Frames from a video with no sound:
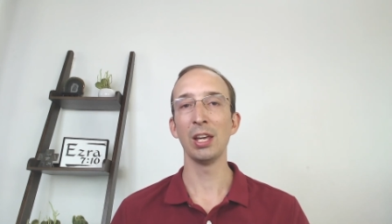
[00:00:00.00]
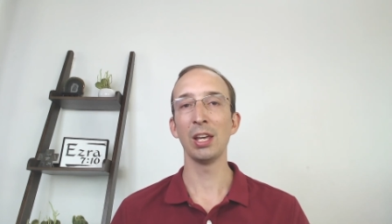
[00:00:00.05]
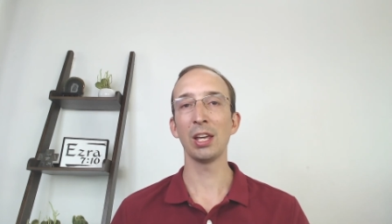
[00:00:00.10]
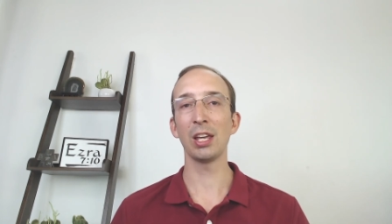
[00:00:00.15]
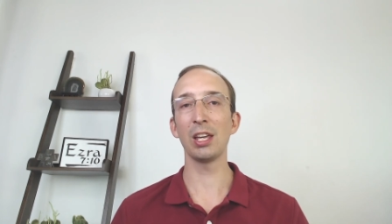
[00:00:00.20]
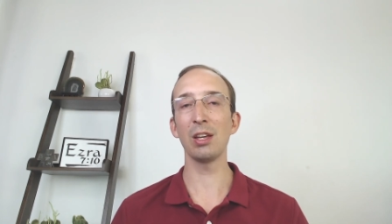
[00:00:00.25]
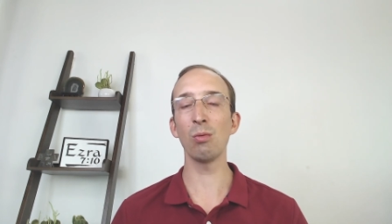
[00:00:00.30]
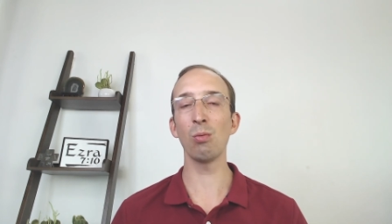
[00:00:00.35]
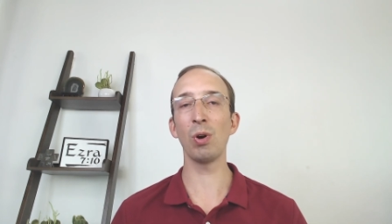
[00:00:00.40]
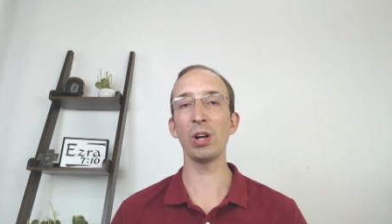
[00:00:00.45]

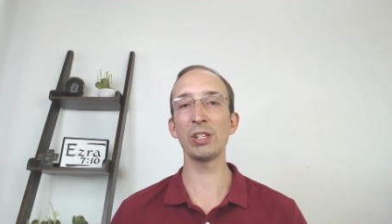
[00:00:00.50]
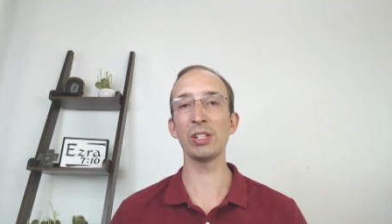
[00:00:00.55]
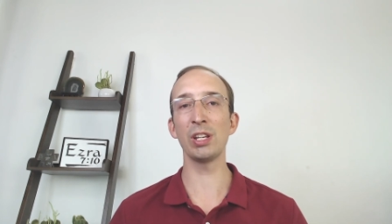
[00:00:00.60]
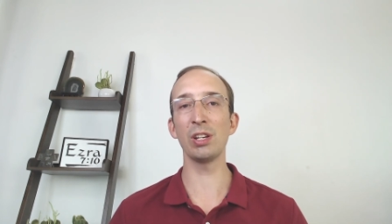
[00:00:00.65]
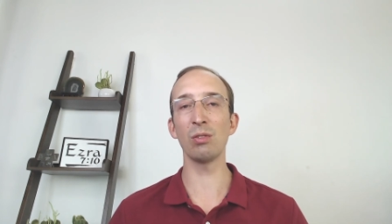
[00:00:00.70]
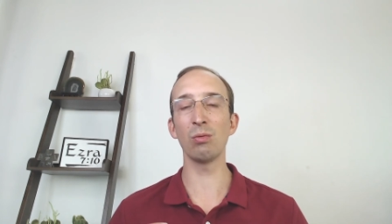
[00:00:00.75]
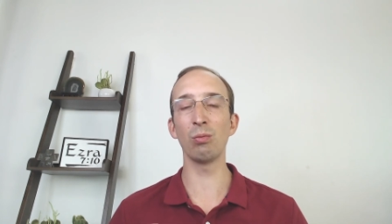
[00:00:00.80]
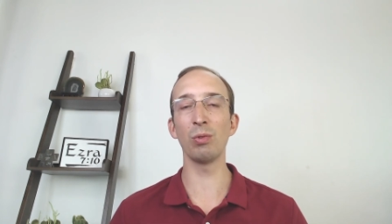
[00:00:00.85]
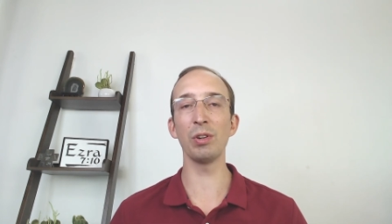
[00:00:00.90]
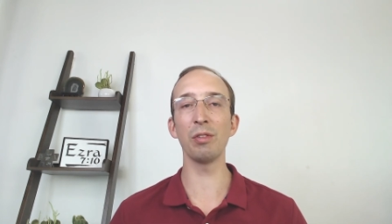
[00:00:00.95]
He
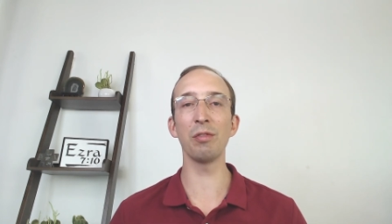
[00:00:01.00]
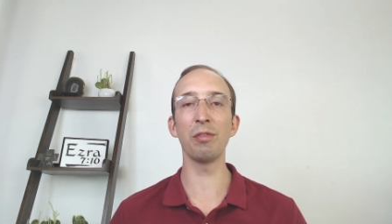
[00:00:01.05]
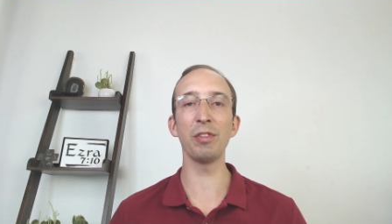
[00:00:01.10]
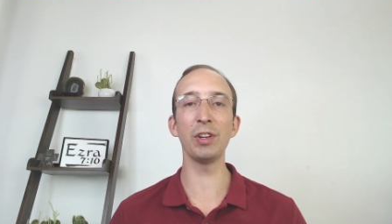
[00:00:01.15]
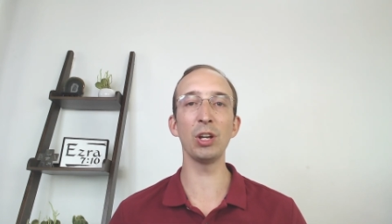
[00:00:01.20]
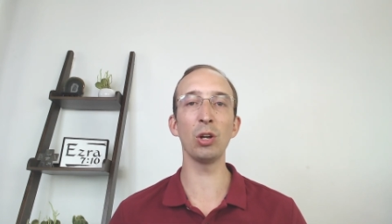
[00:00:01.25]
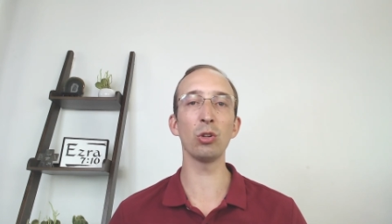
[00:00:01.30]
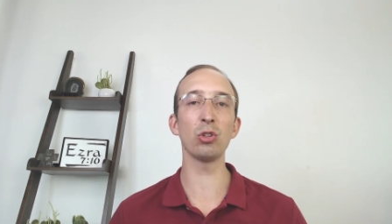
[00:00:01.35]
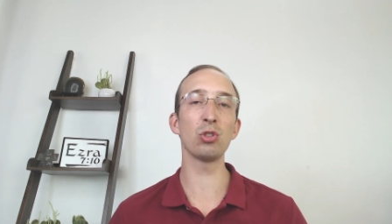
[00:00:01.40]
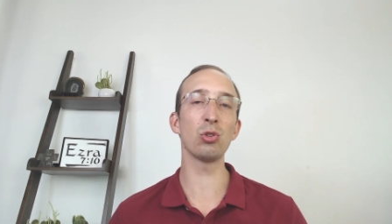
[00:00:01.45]
wasn't
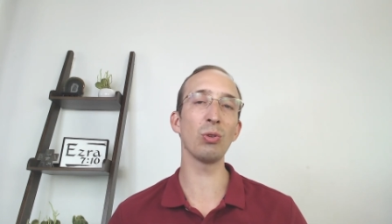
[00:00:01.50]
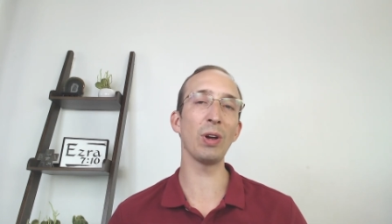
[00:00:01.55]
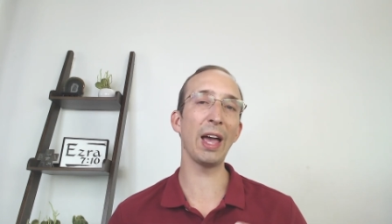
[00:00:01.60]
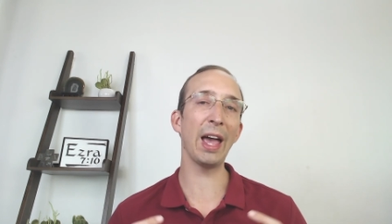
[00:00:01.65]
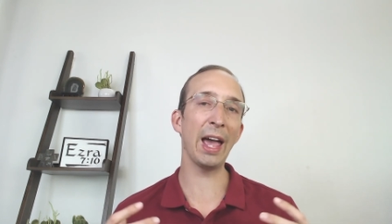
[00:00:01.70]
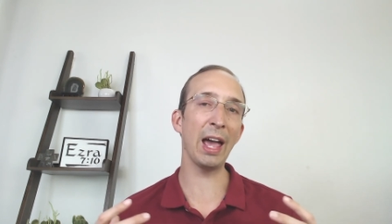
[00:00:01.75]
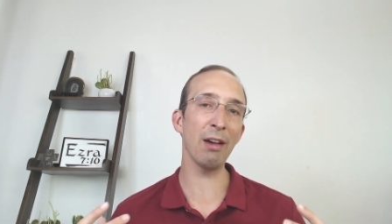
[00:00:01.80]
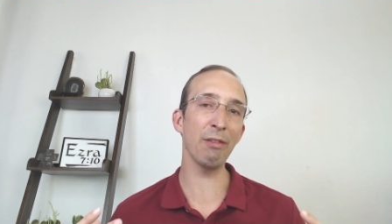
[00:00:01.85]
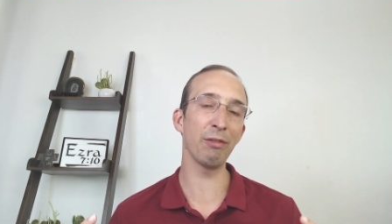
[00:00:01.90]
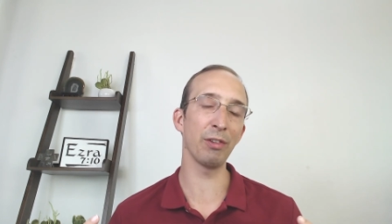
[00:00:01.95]
revealed to
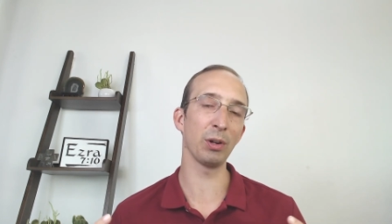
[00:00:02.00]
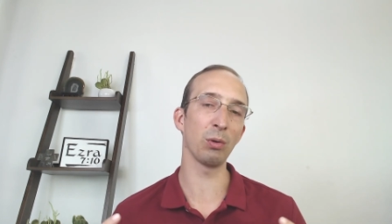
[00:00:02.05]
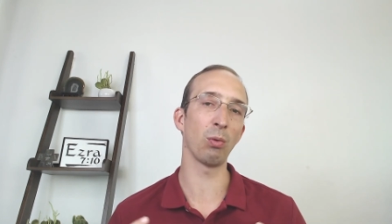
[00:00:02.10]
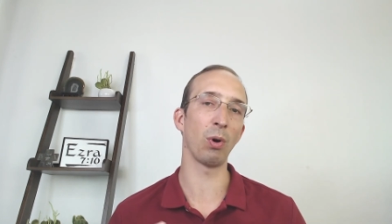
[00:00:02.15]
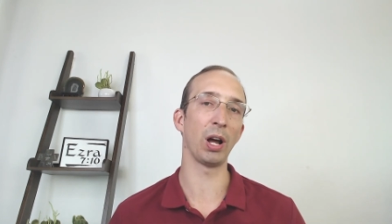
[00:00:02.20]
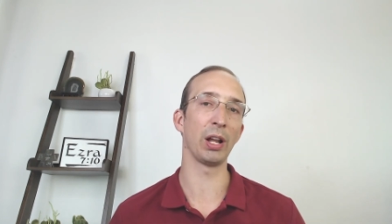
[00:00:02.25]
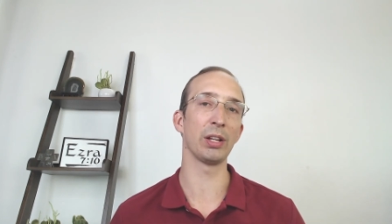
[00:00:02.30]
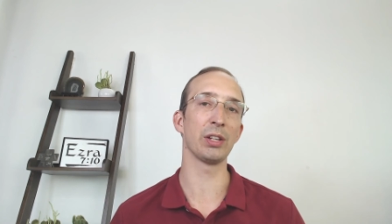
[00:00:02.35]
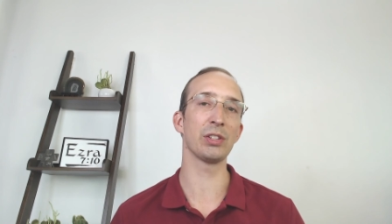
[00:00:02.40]
everyone.